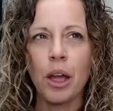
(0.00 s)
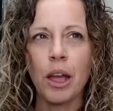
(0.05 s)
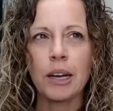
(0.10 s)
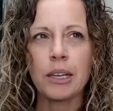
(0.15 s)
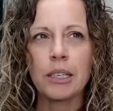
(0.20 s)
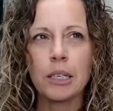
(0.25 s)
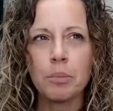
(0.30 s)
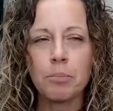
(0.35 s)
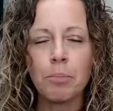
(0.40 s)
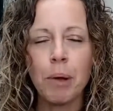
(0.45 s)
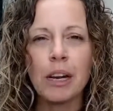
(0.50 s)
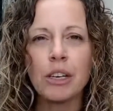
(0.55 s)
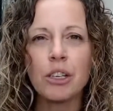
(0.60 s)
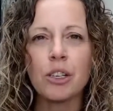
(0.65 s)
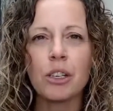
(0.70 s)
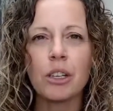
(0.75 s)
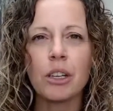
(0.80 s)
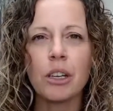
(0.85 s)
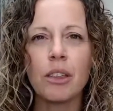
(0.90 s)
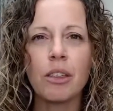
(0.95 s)

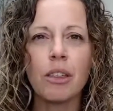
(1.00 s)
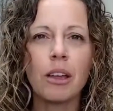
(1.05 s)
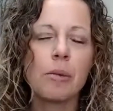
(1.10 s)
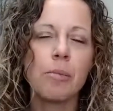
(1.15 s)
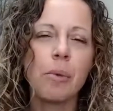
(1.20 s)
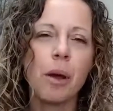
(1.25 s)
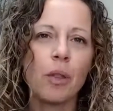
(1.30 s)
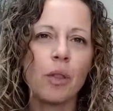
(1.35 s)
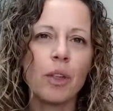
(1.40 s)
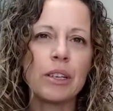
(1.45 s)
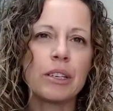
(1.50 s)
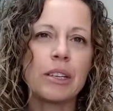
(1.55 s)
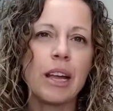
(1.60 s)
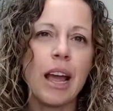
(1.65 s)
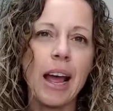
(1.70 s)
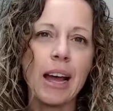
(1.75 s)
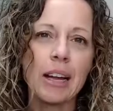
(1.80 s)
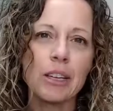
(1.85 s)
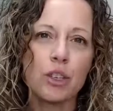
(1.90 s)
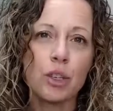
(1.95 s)
Especially think about this
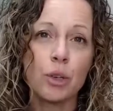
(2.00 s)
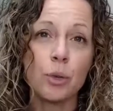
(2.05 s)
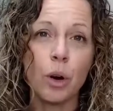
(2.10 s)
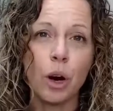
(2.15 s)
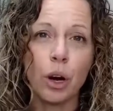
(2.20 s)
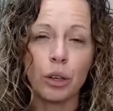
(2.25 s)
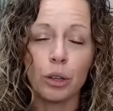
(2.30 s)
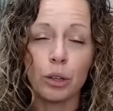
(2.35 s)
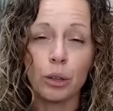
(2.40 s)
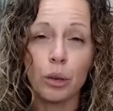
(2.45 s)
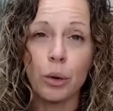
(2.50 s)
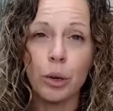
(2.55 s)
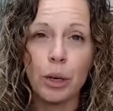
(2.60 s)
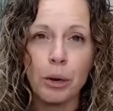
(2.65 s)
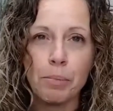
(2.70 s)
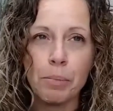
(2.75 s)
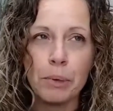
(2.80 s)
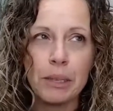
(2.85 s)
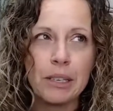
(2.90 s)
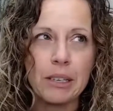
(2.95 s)
as you are growing a
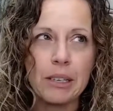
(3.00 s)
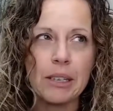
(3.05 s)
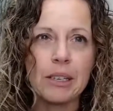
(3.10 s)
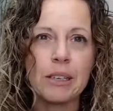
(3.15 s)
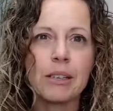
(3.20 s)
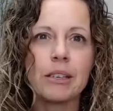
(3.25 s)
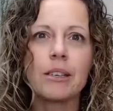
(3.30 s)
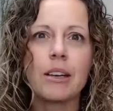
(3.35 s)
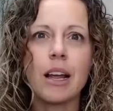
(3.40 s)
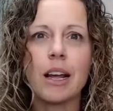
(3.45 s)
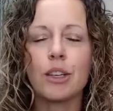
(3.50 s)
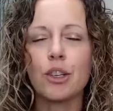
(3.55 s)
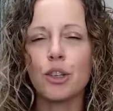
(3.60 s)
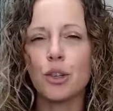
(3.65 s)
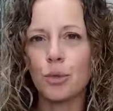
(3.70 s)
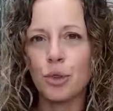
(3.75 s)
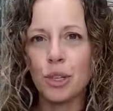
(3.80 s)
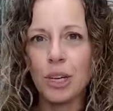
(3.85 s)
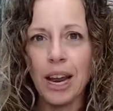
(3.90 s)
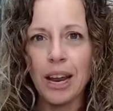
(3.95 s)
business, as
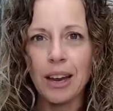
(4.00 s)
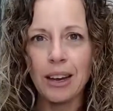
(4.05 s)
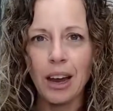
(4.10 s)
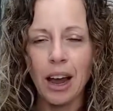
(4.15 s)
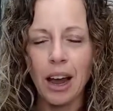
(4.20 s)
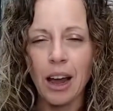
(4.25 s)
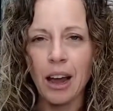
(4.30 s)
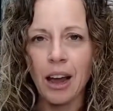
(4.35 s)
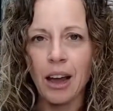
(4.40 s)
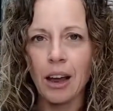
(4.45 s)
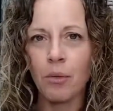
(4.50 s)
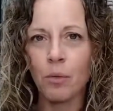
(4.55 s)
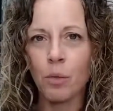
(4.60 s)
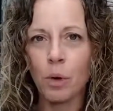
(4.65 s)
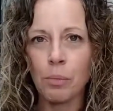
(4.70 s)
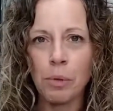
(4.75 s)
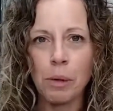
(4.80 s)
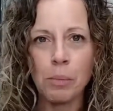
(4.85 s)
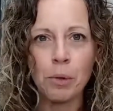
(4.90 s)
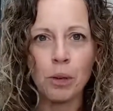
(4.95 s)
you take on
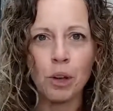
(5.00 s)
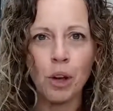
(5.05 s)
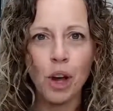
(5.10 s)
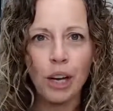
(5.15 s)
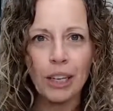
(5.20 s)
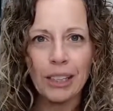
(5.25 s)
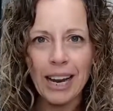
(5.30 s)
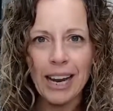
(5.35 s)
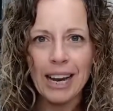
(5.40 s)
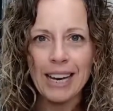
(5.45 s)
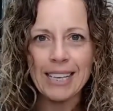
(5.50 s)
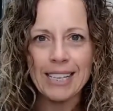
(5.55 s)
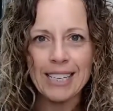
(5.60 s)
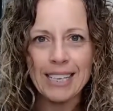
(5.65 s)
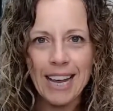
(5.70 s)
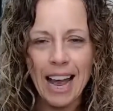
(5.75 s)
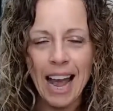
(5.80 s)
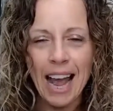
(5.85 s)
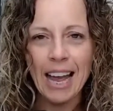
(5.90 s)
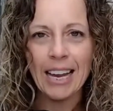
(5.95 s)
what people call a
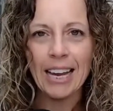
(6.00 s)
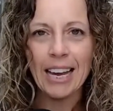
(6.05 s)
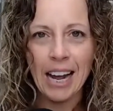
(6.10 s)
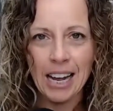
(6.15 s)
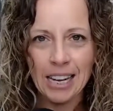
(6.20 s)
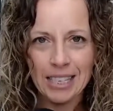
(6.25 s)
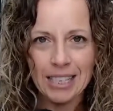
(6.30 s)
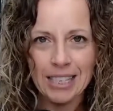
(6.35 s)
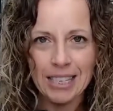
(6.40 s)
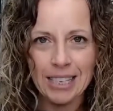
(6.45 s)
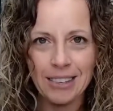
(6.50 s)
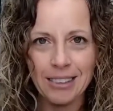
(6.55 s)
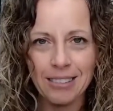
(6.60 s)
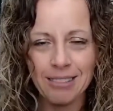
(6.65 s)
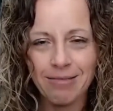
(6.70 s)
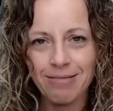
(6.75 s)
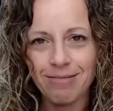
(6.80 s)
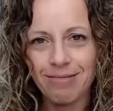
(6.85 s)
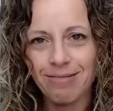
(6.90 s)
side hustle.